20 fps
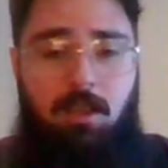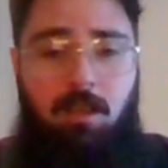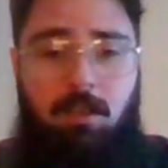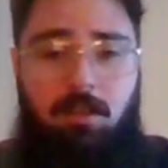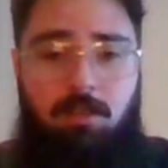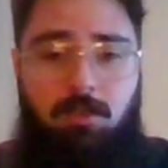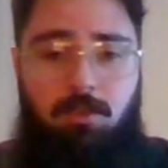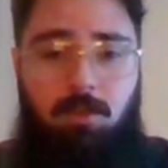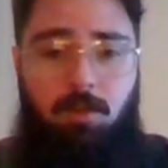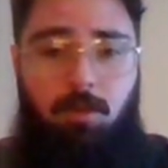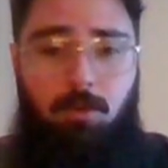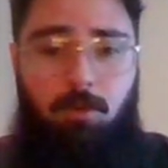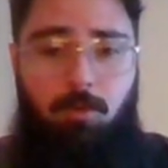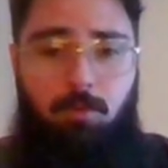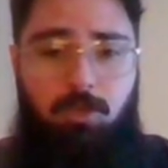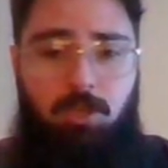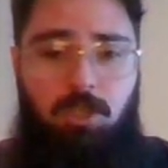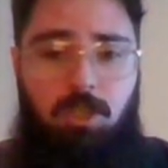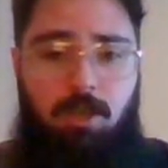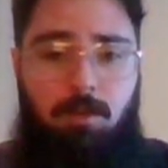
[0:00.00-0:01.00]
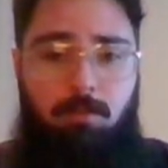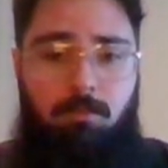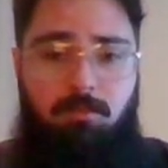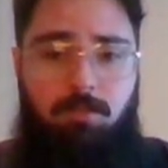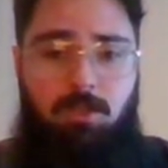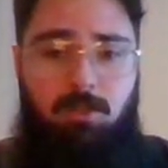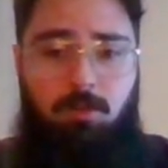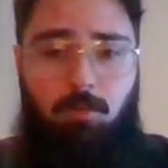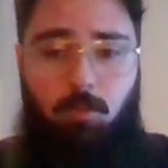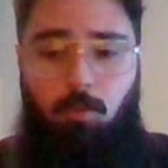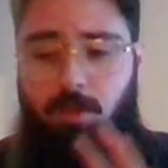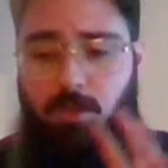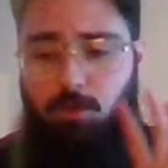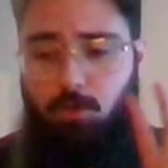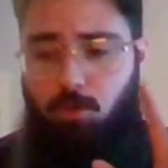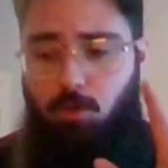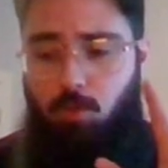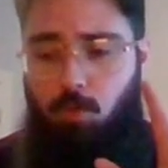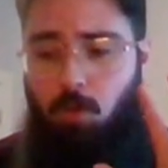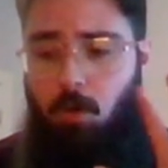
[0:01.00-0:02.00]
So GMs, when
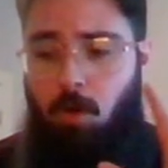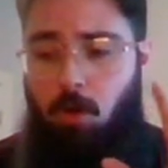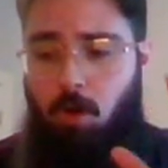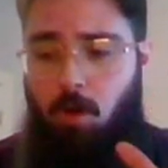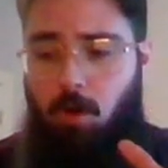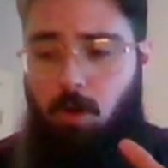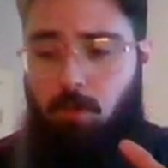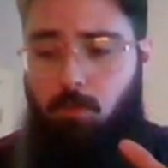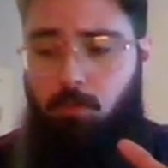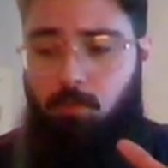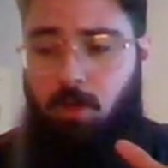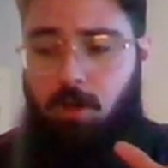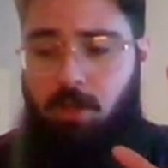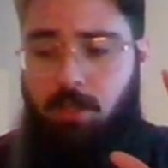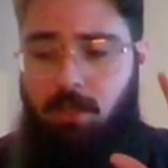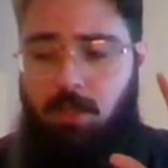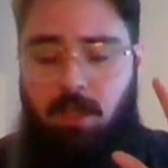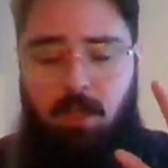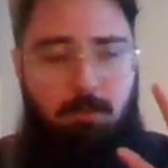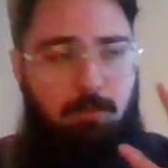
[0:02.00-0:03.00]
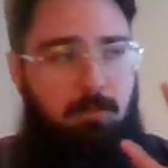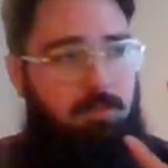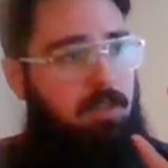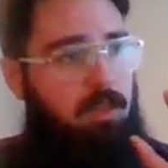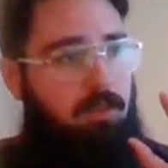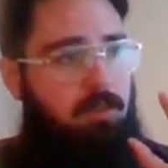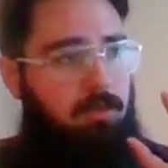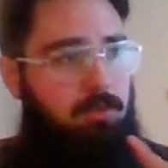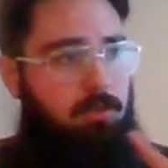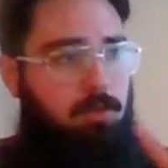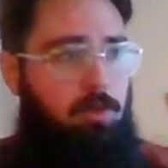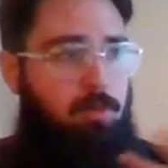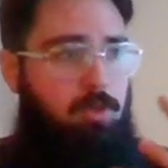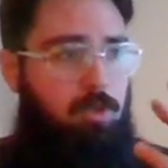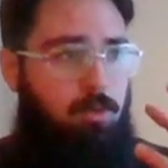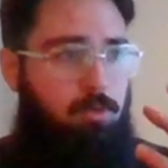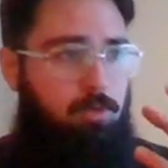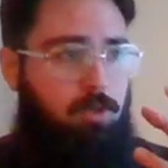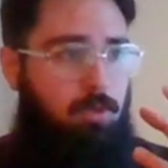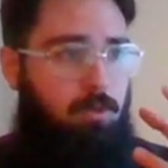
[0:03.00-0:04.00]
you are running a game set in the
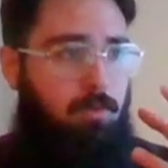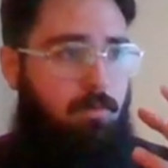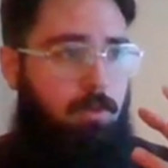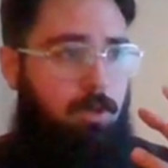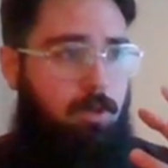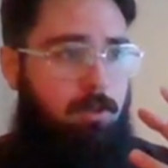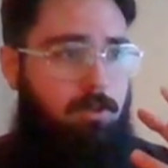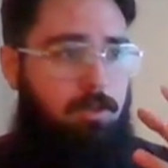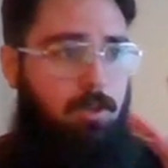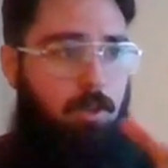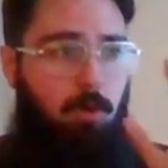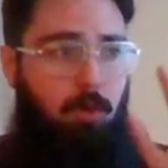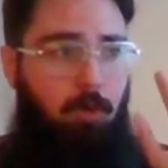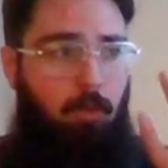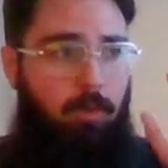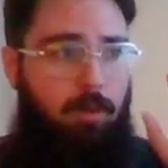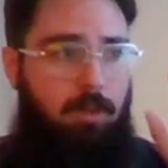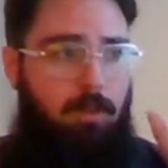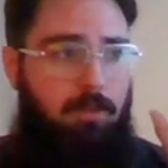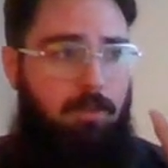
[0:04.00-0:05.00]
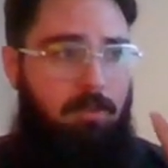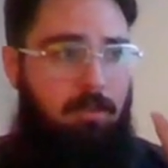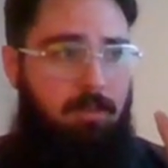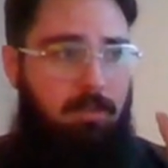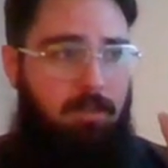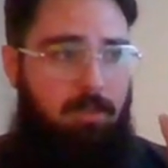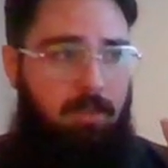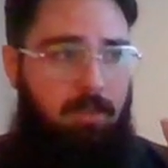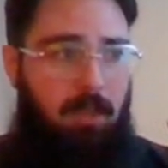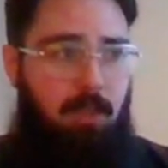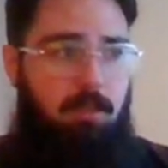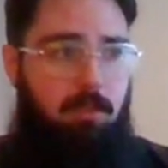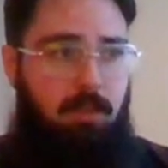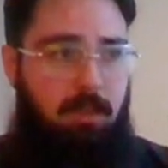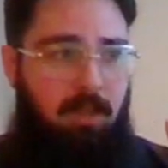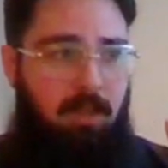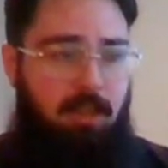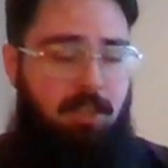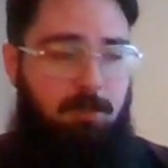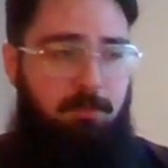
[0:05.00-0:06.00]
JoJo's universe, always set
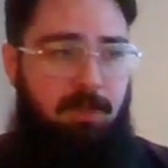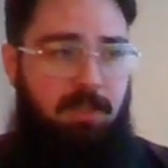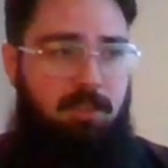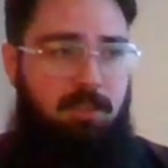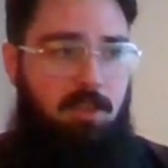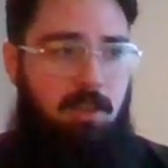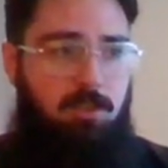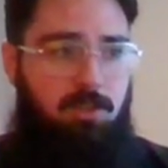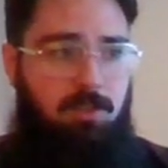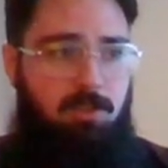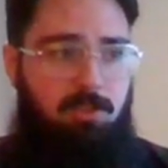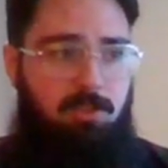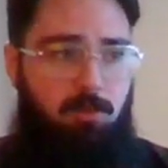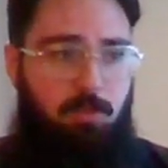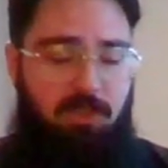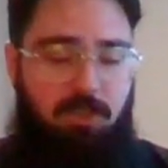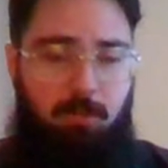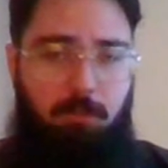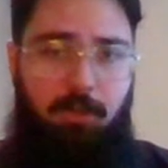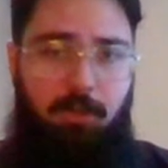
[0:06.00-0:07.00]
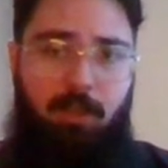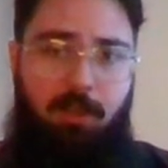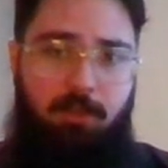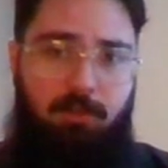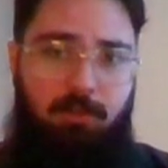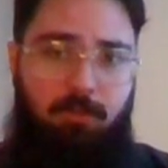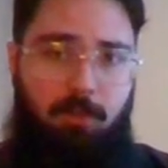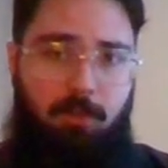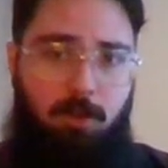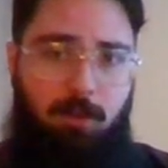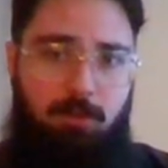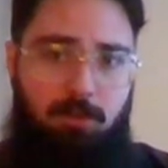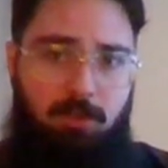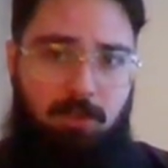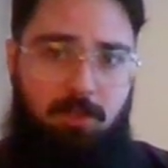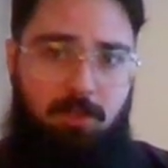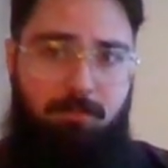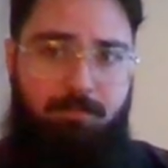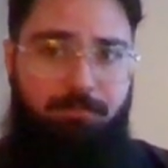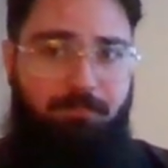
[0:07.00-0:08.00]
the expectations with your players
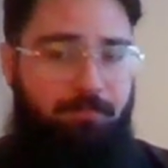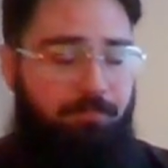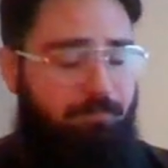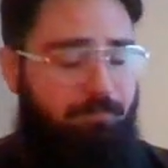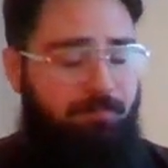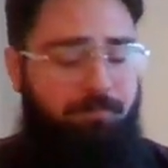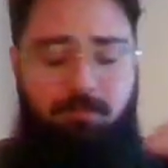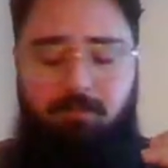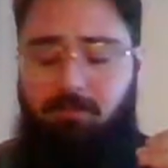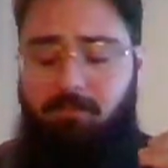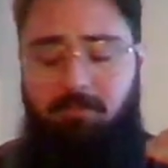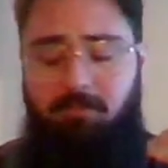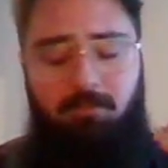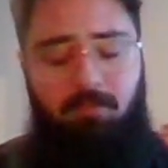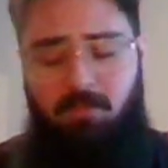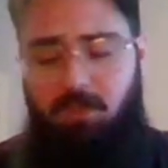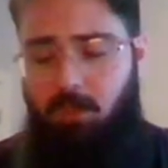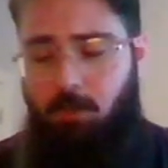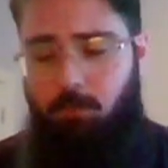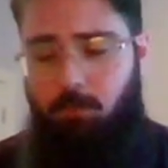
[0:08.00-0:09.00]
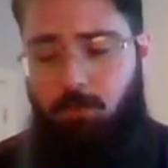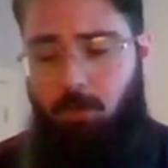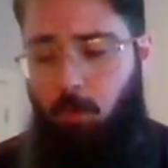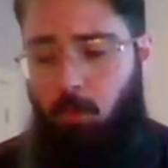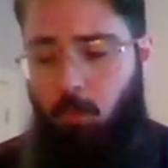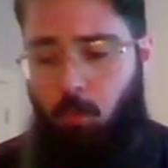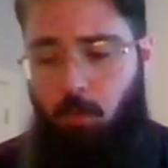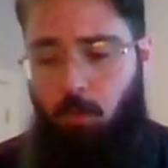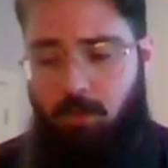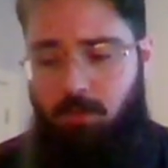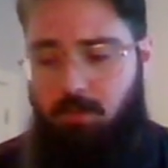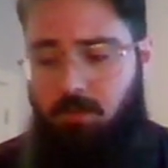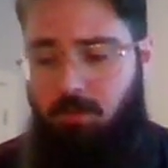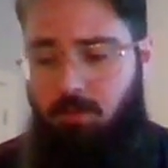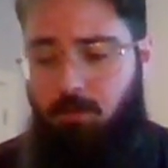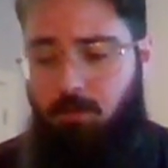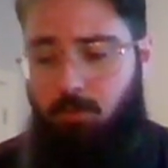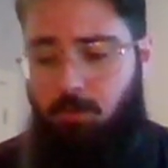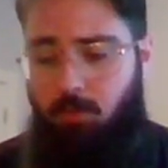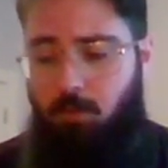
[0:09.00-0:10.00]
first. You don't want
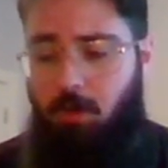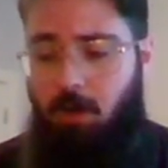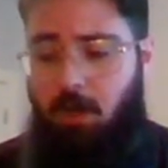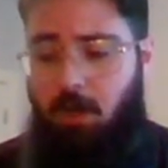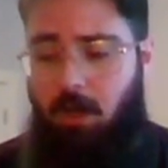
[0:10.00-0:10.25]
to...